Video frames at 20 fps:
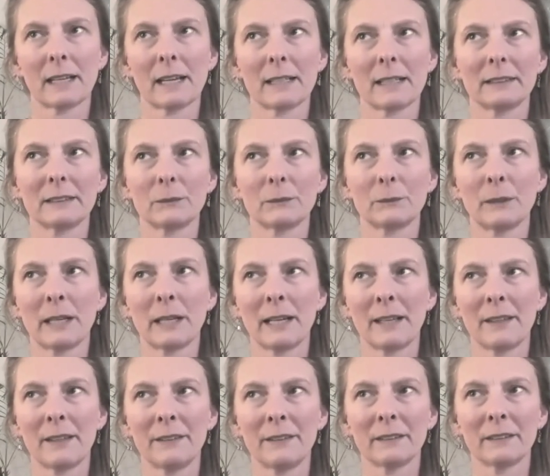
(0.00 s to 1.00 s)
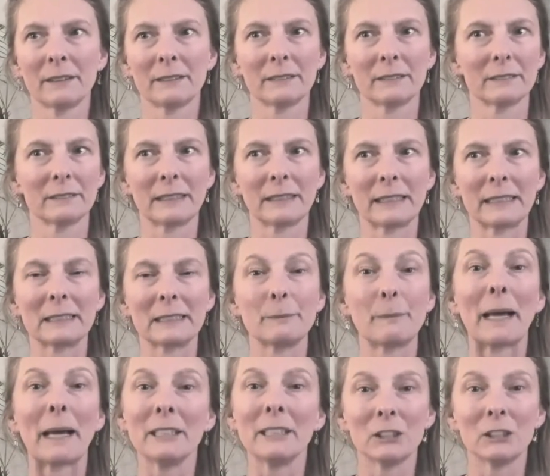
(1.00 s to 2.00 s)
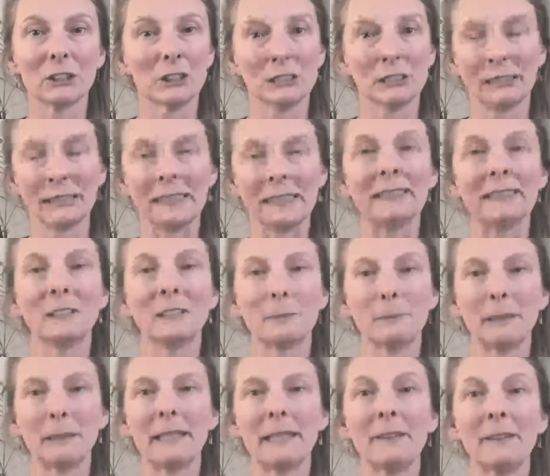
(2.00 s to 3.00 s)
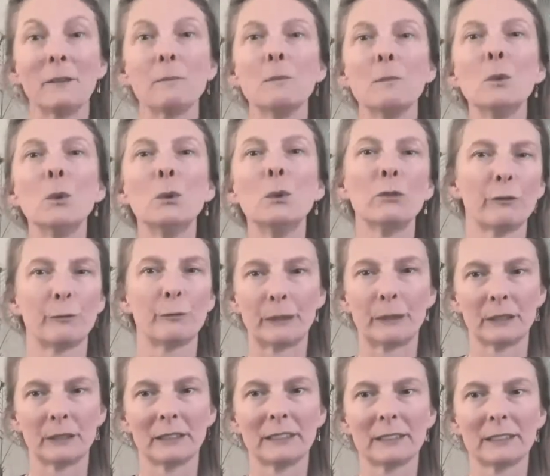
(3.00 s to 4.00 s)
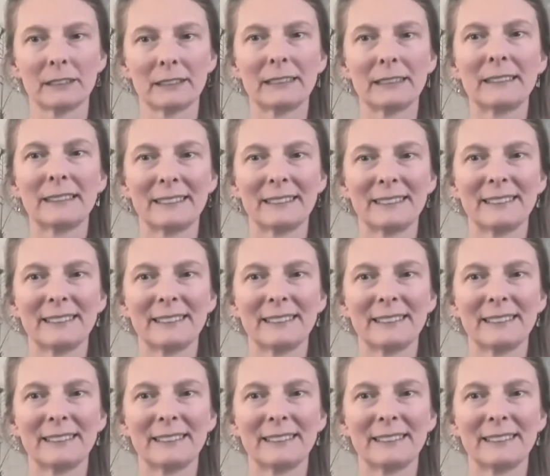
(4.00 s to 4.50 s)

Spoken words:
That's where the expansion needs to be, the movement.